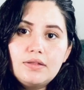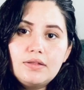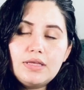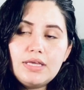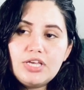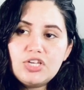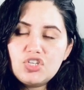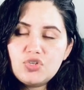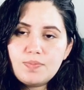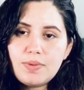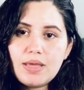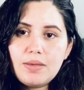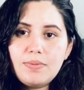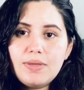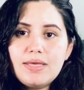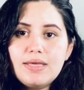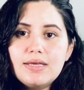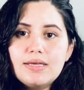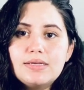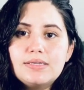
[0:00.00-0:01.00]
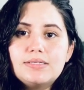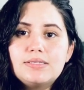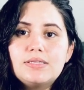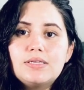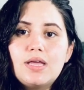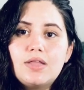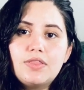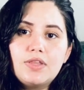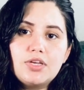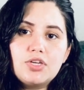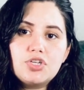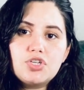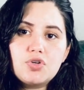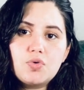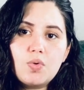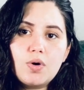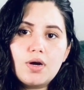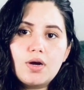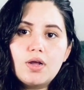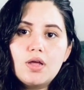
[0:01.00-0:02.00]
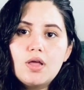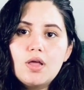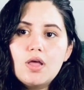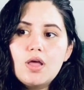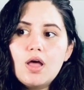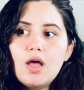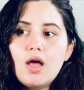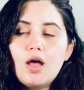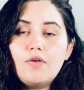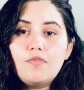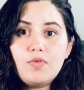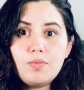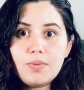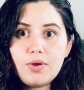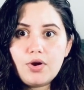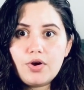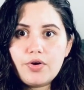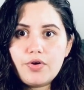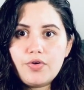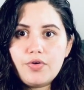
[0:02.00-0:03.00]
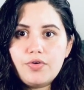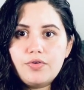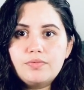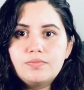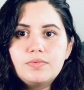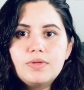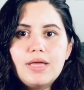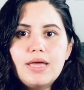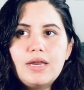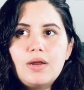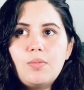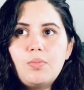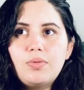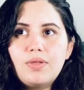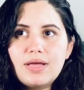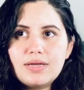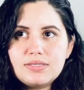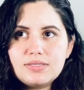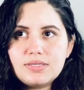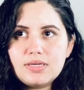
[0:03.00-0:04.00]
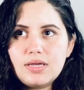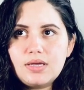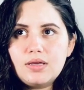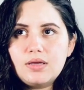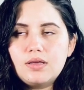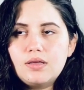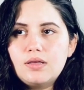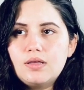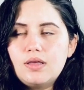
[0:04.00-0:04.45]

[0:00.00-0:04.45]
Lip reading: each baby is nothing short of a miracle and a blessing.